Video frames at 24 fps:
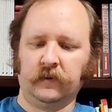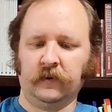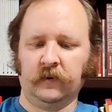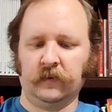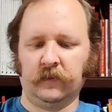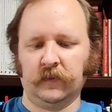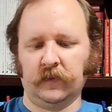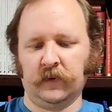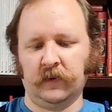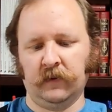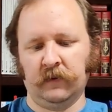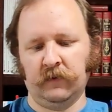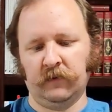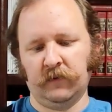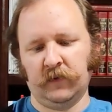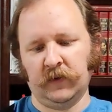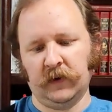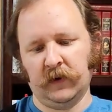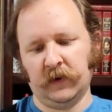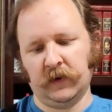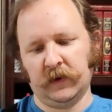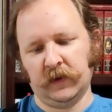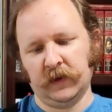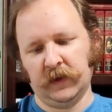Oh, couldn't
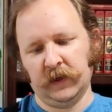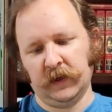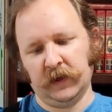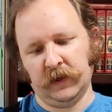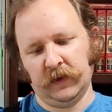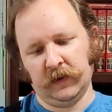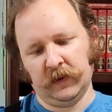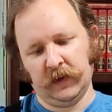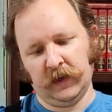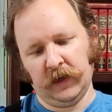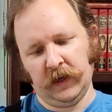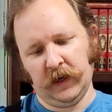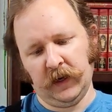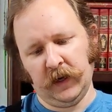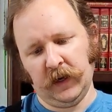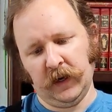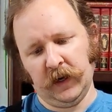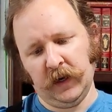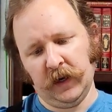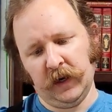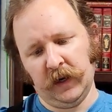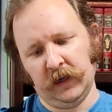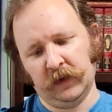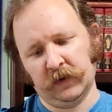fit it all in. And
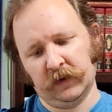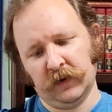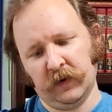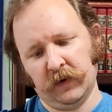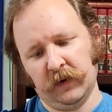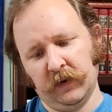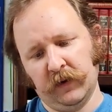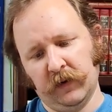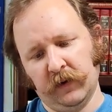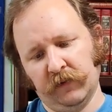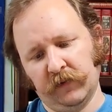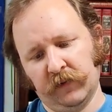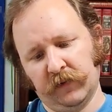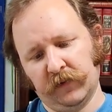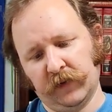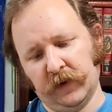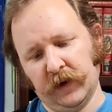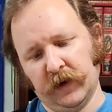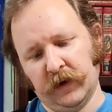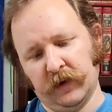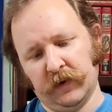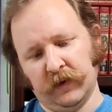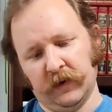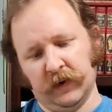it's gonna
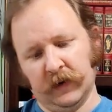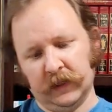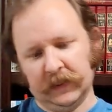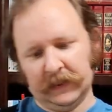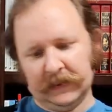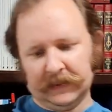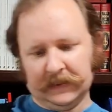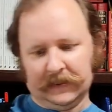overflow.